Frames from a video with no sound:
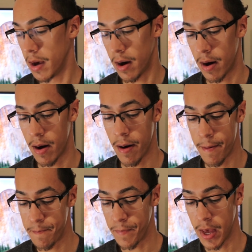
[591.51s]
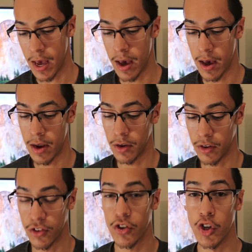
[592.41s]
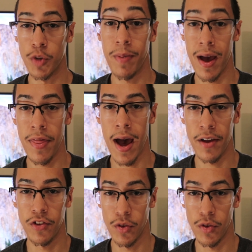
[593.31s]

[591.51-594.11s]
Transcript: um, and search by that.